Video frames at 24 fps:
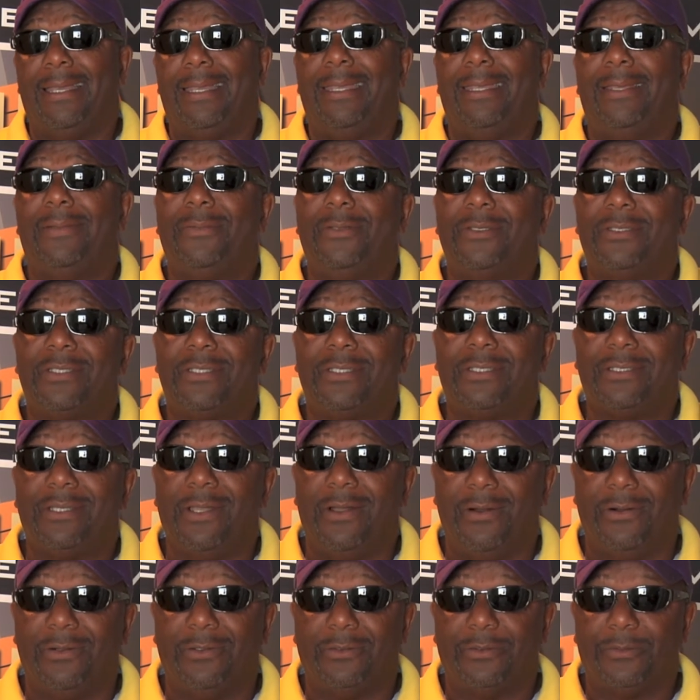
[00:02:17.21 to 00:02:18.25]
Emma
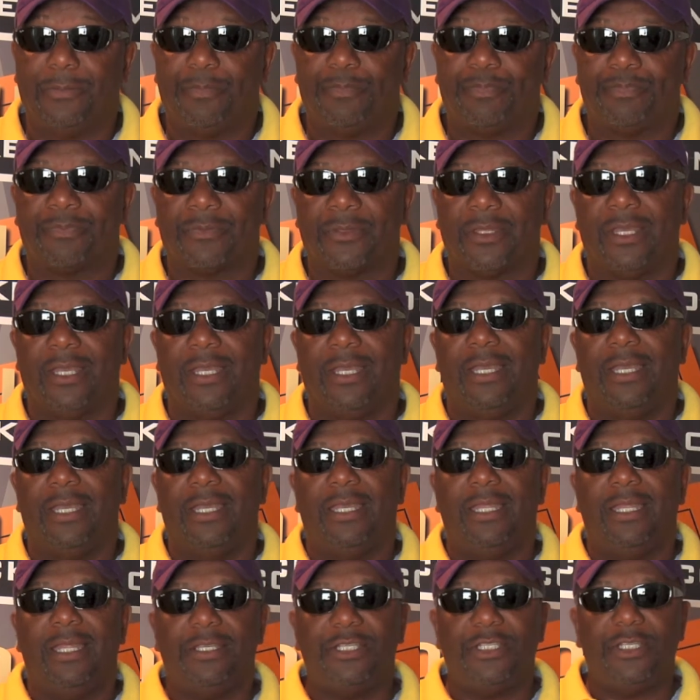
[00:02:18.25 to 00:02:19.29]
Stone.
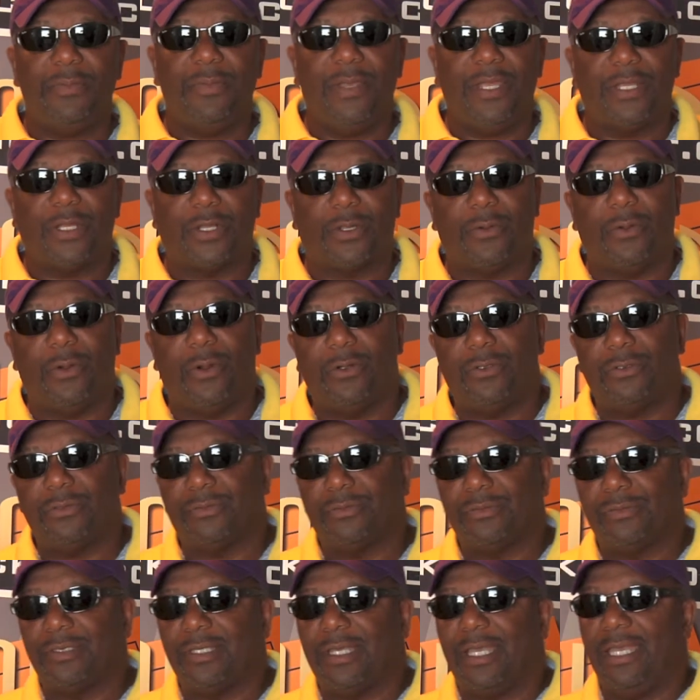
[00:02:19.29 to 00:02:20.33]
Now, she made a quote.
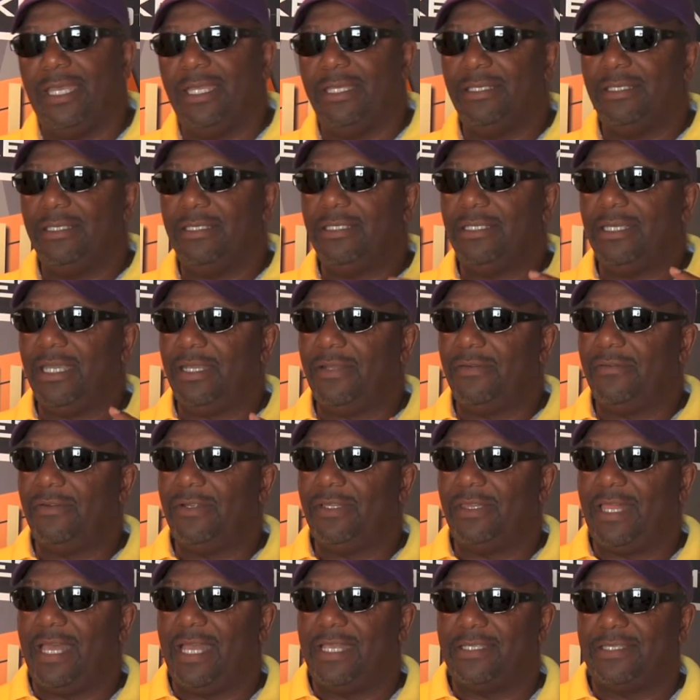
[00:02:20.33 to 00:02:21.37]
And you got to
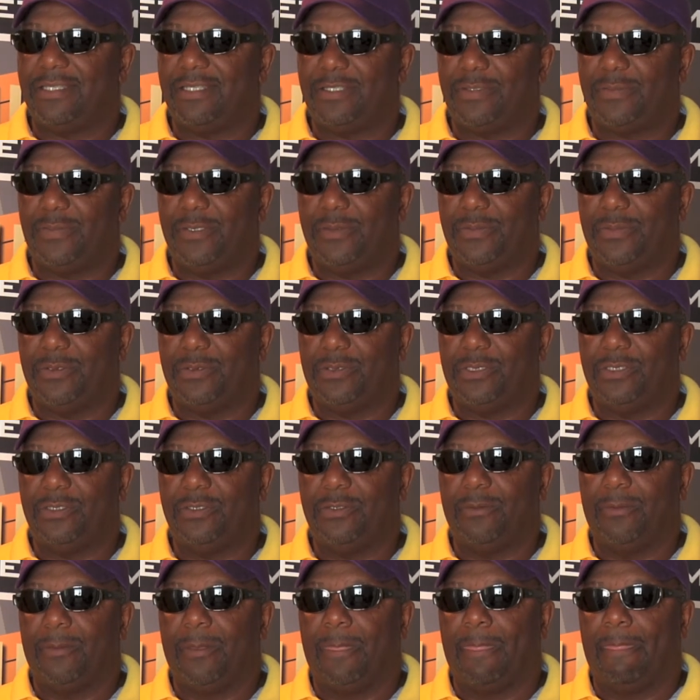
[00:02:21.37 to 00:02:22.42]
realize this, people,
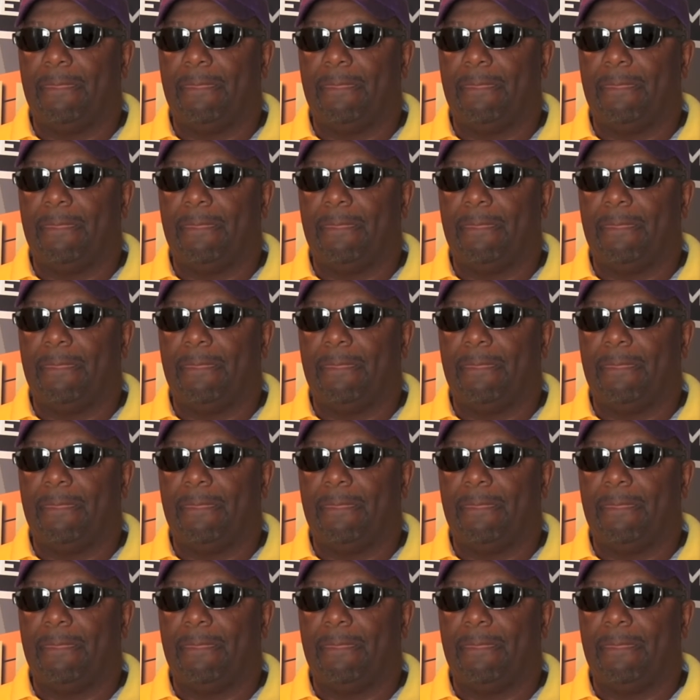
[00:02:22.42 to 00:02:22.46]
too.